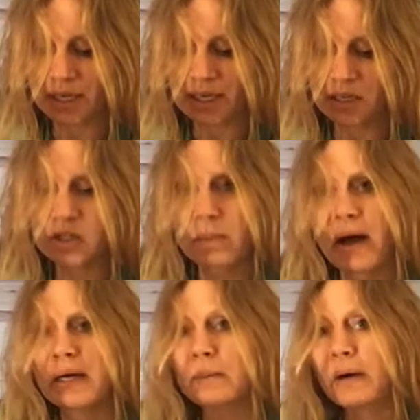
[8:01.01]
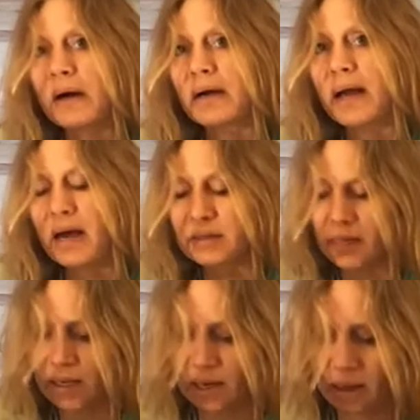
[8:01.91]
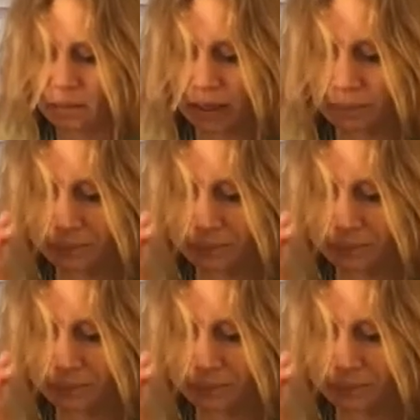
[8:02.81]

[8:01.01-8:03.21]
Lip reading: each body part as I name it,